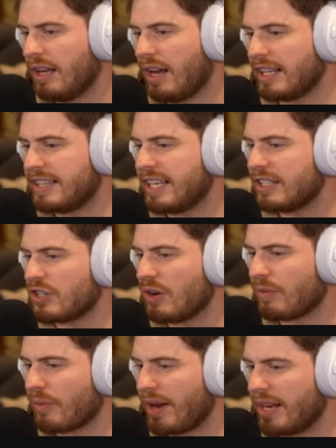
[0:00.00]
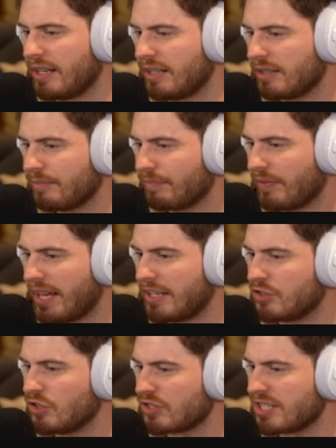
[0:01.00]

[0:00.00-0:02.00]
I think it's overrated and doesn't